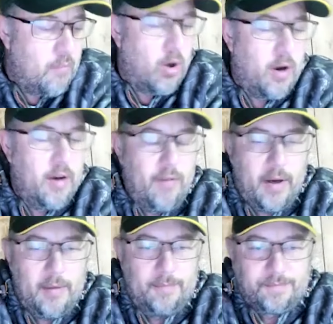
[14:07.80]

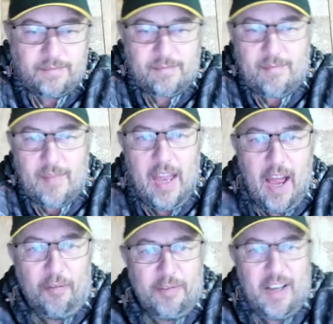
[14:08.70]
Brunnervein
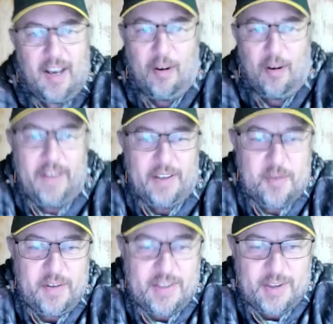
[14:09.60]
after our
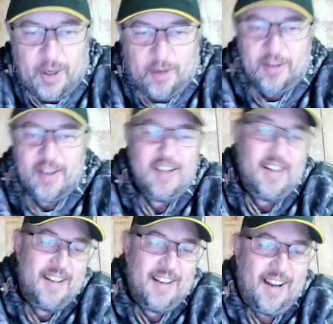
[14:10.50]
victory, so
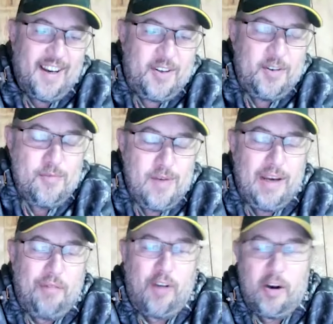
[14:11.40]
I couldn't
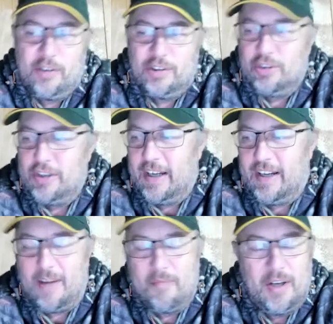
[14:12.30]
really focus on that
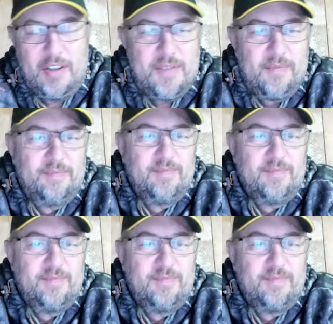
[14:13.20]
game much.